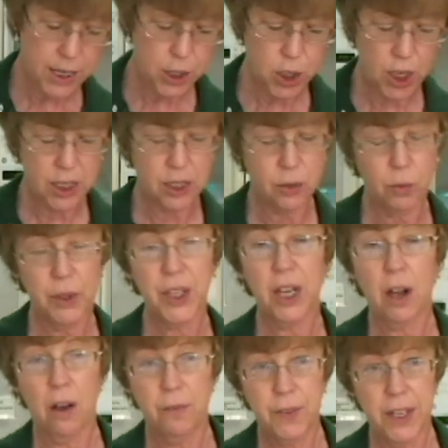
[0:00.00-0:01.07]
it just what they
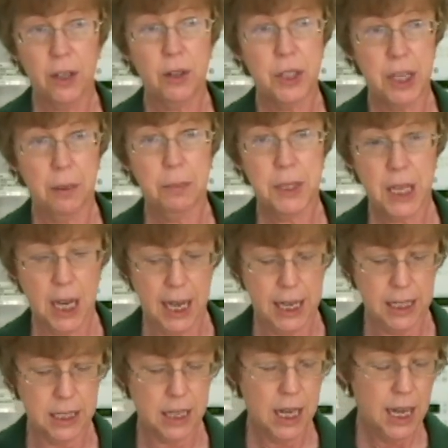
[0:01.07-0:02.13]
call fingertip
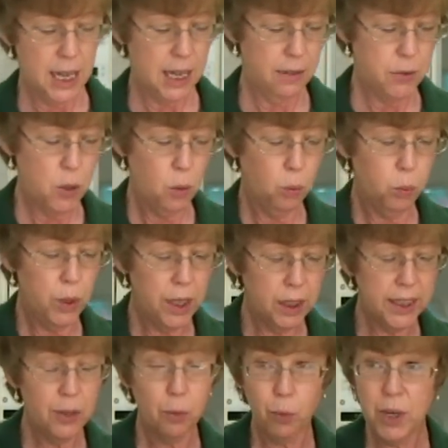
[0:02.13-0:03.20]
tight. If you
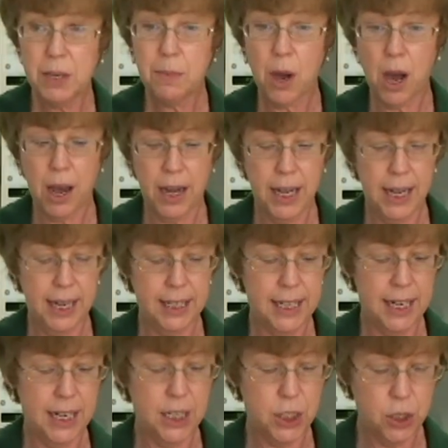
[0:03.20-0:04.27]
really ream on it and
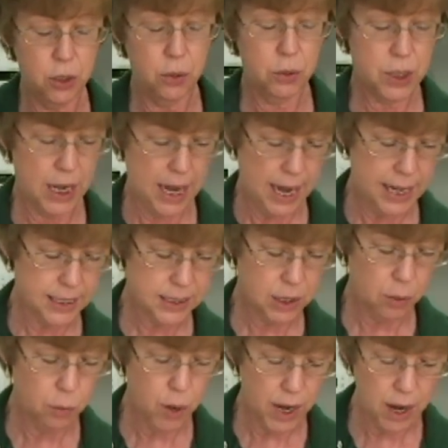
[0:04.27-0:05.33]
get it too tight,
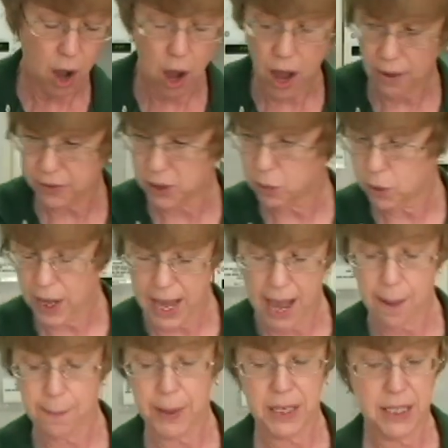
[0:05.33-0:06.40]
then what often will
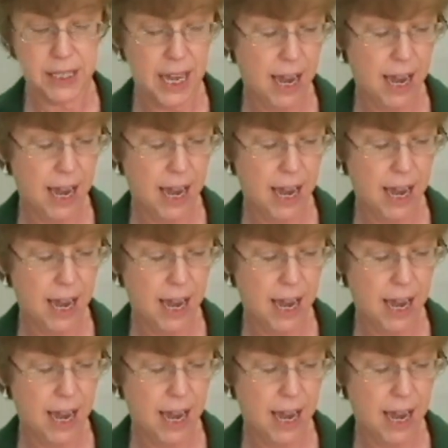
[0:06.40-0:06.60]
happen is